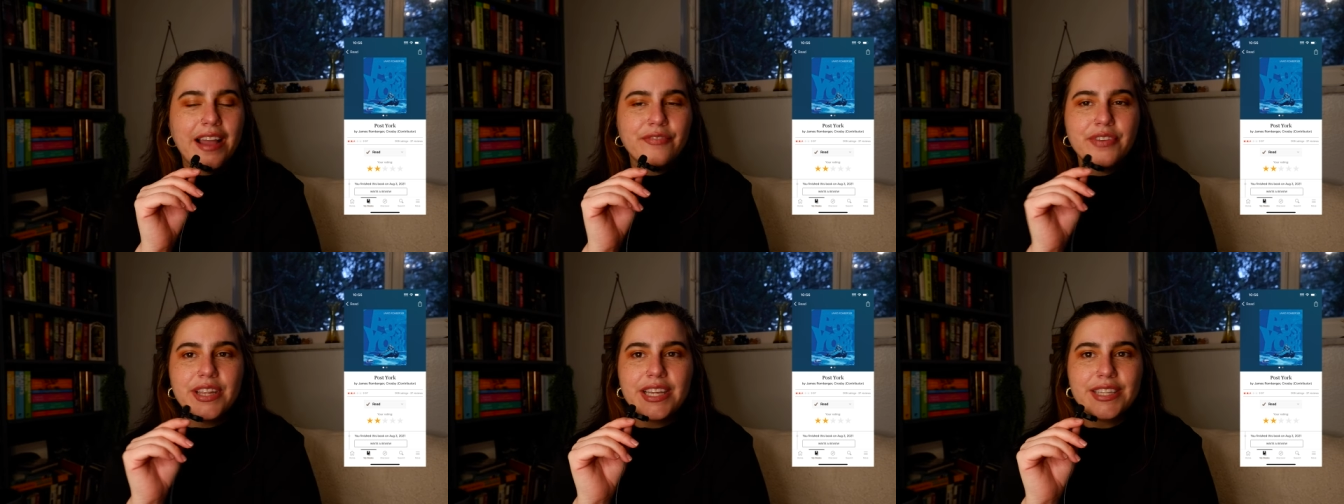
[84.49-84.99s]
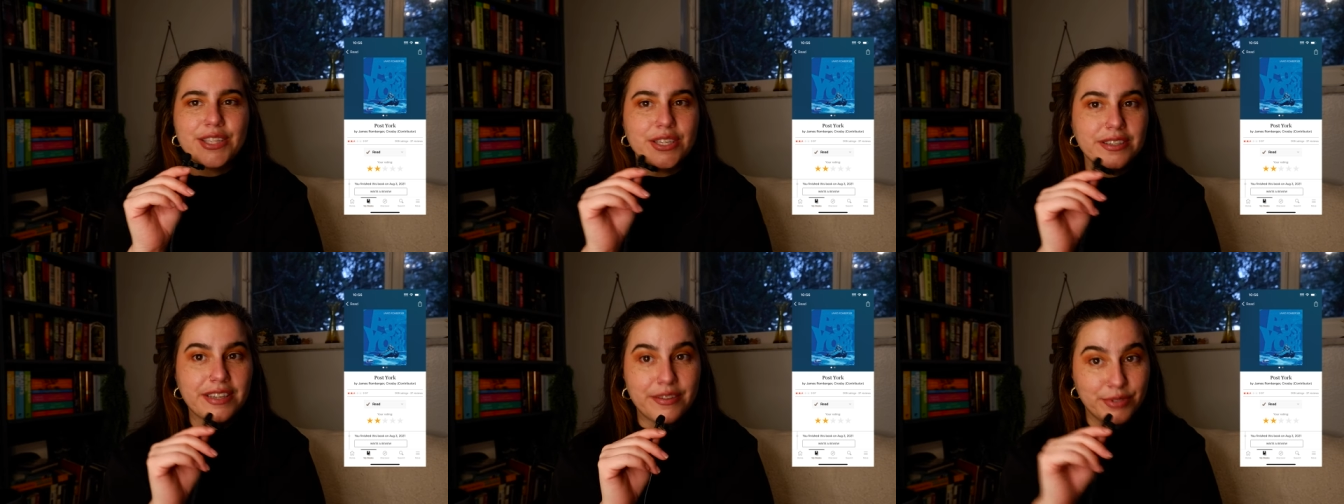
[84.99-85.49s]
I feel like
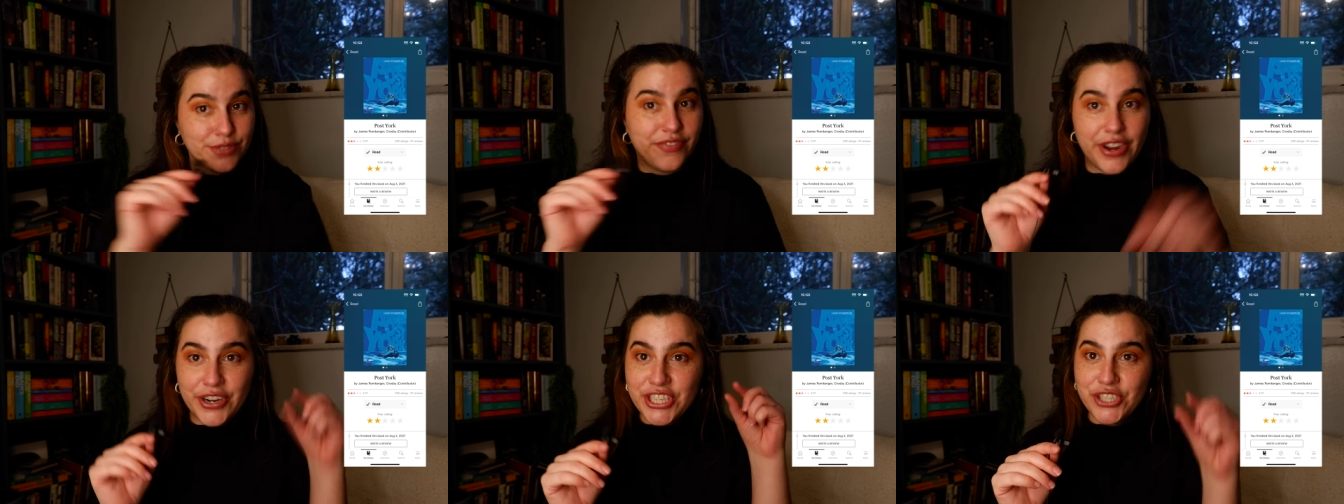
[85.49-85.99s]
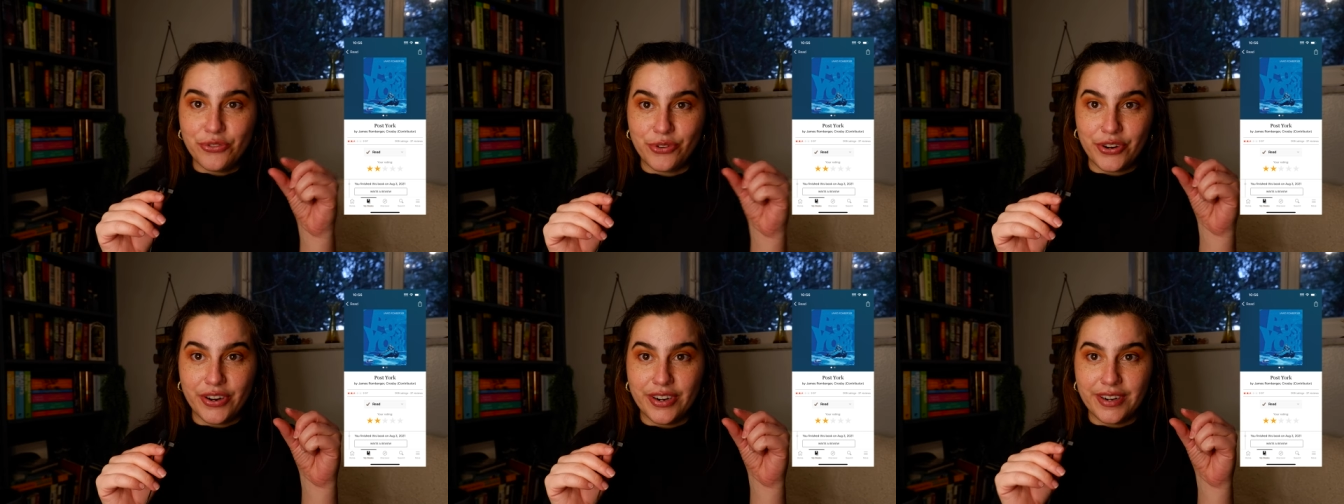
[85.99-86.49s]
it was very
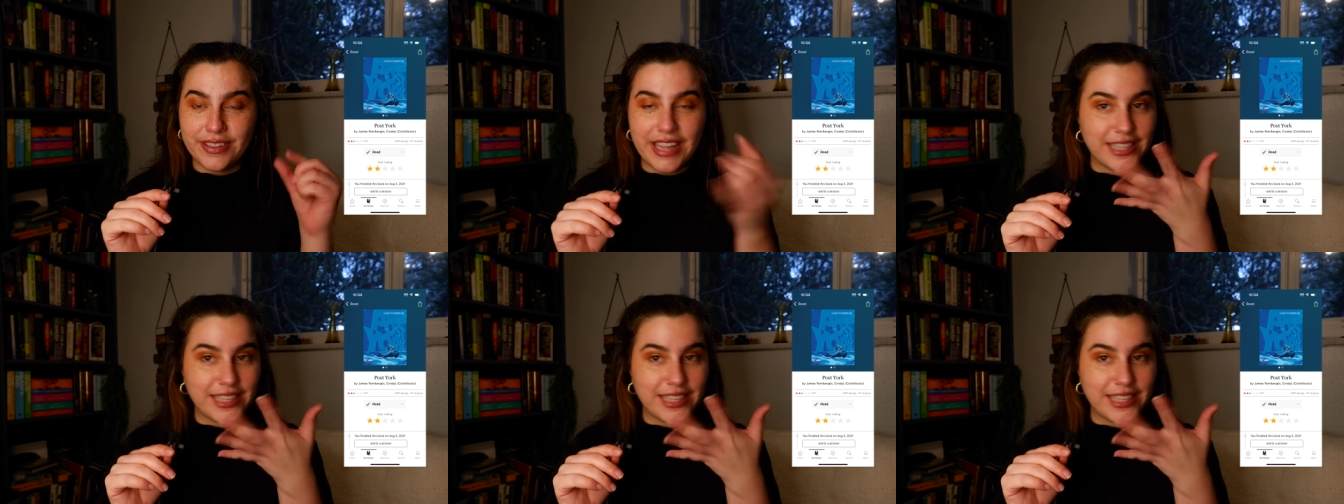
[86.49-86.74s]
short.